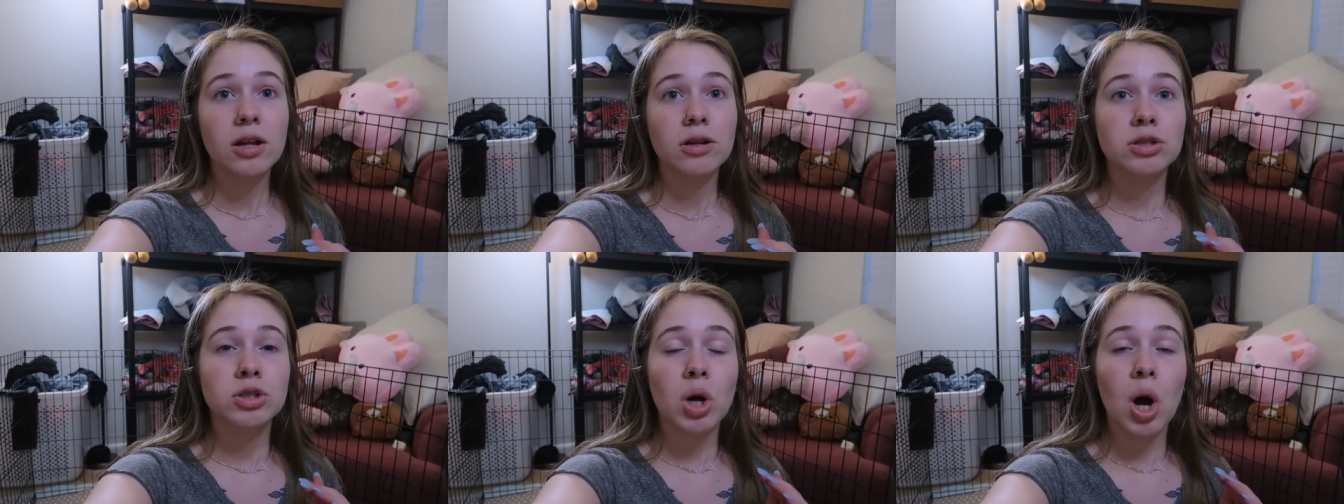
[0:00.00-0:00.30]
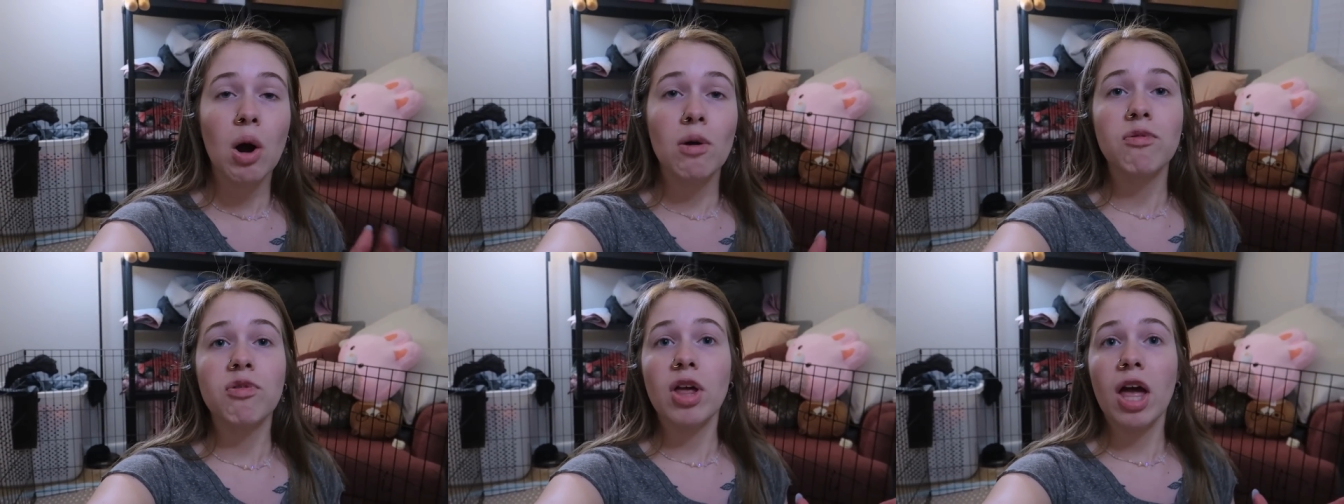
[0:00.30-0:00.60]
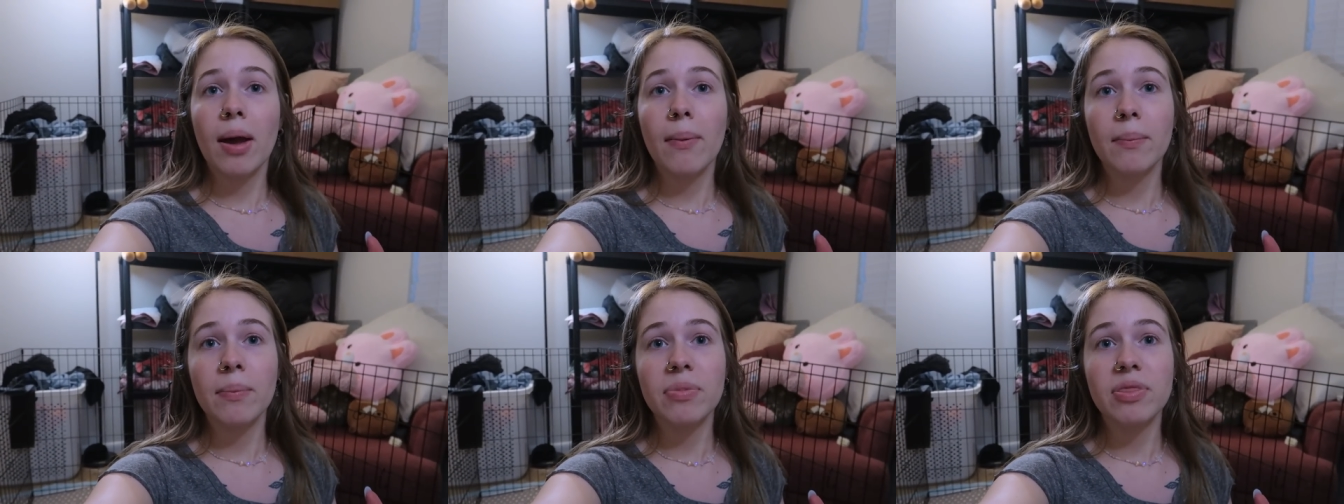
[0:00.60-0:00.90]
So
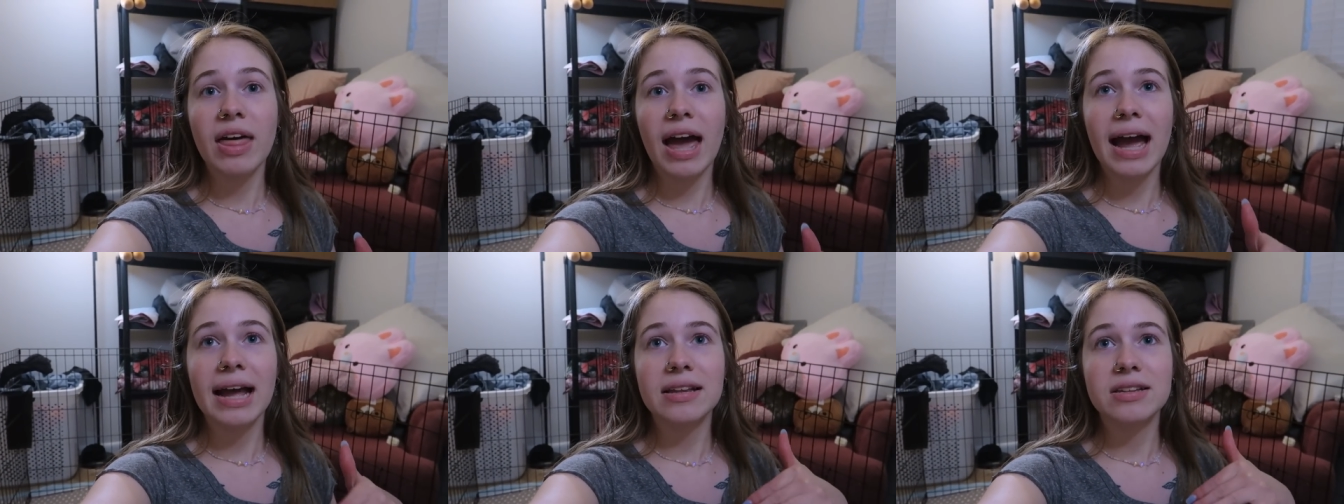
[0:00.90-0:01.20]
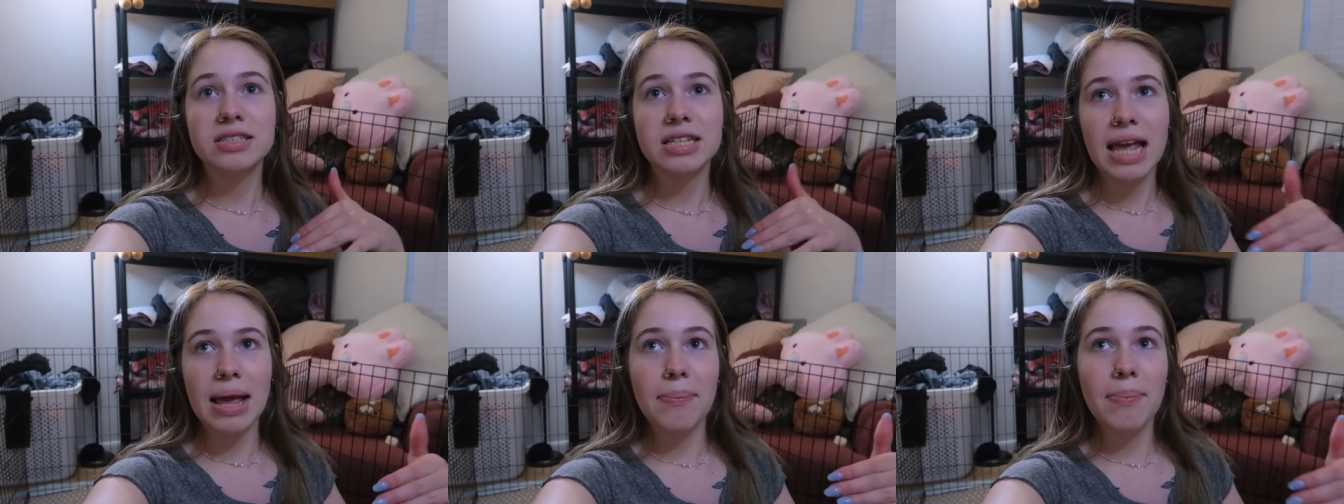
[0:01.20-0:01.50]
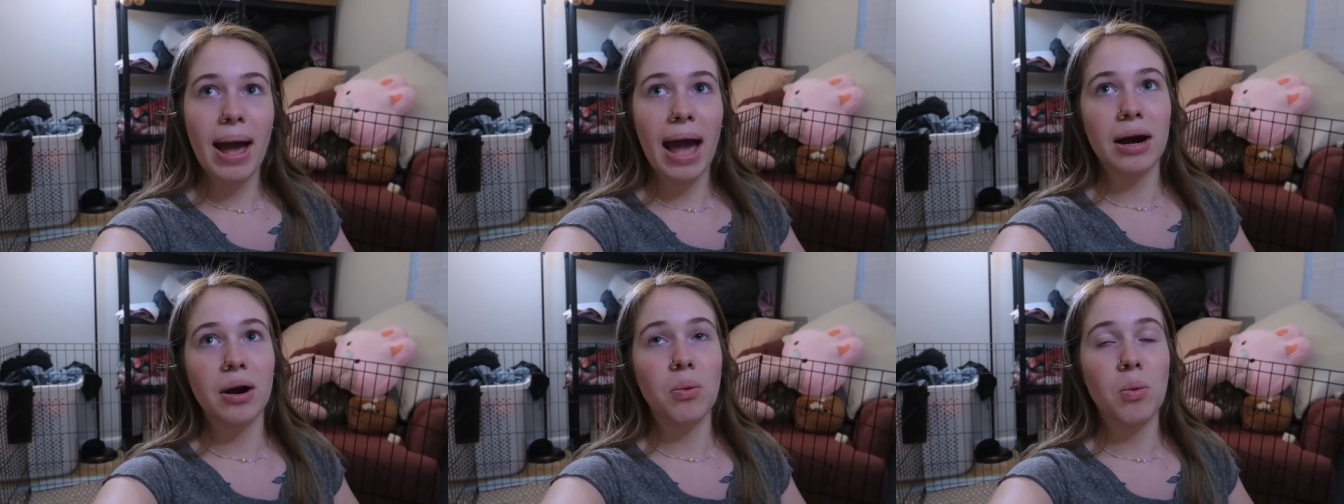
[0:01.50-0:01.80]
hopefully I'm, that
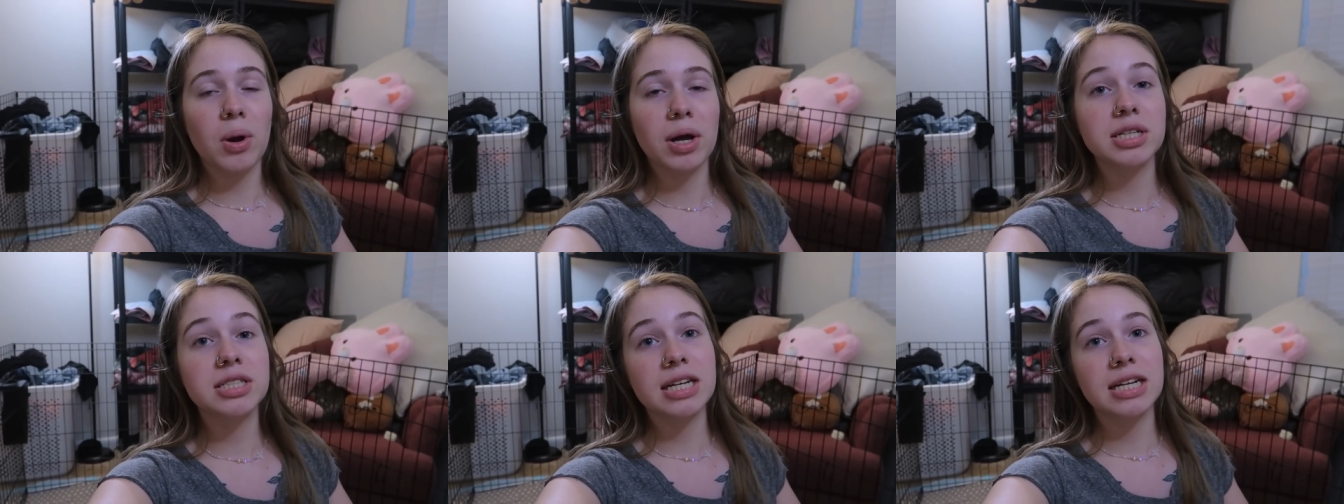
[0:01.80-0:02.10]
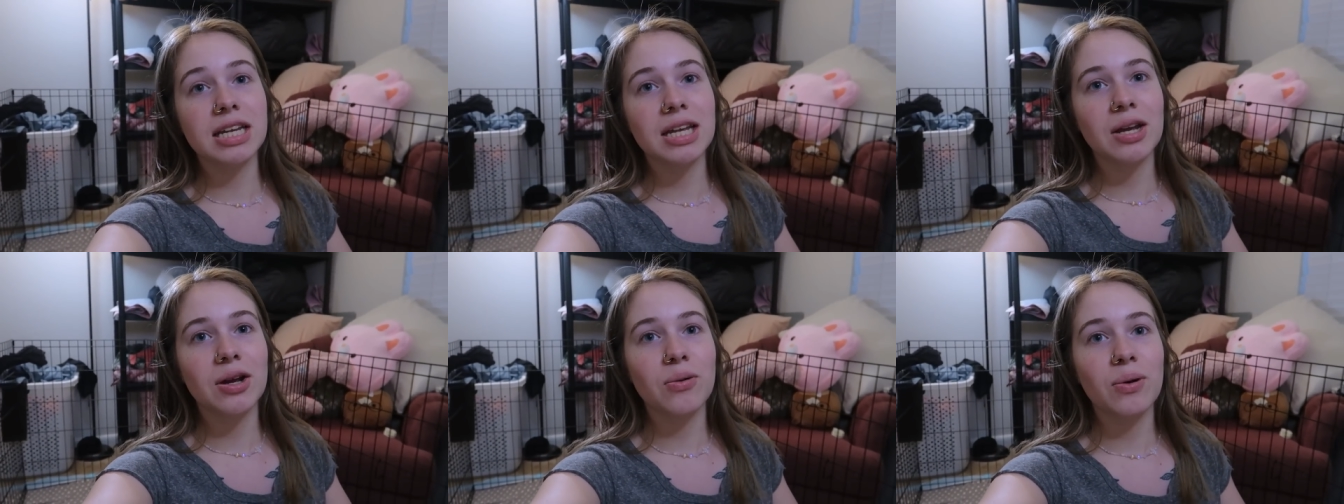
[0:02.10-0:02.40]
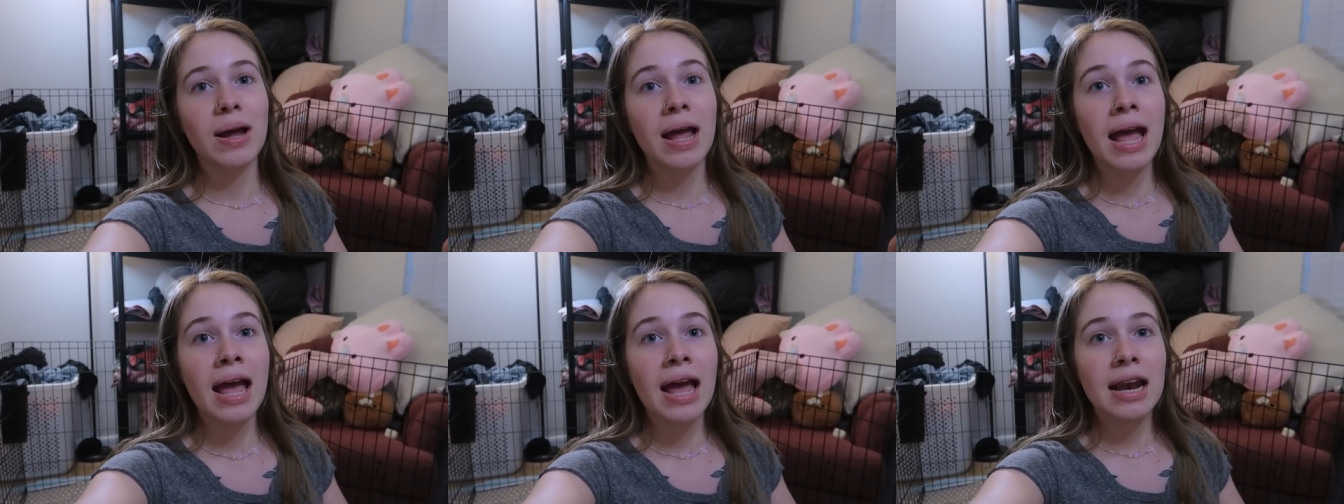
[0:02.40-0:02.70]
same pattern will continue